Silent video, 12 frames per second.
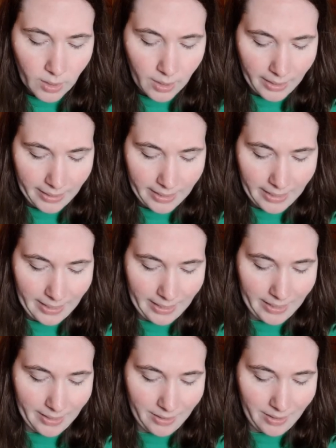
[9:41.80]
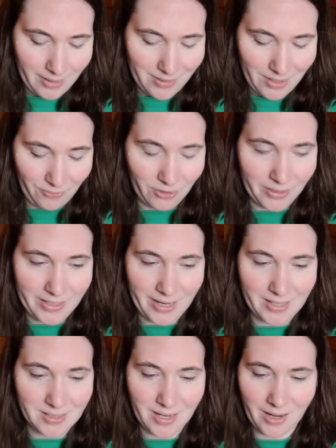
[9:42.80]
I can definitely
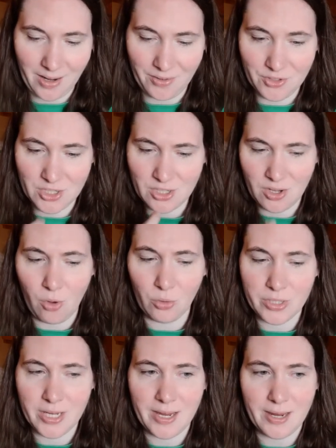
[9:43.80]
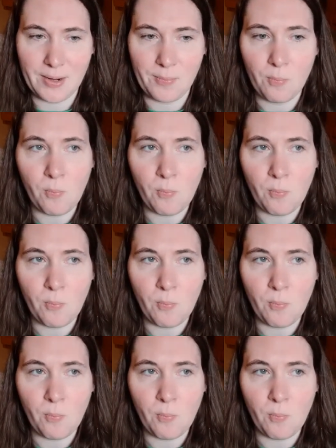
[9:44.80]
taste that kind of salty,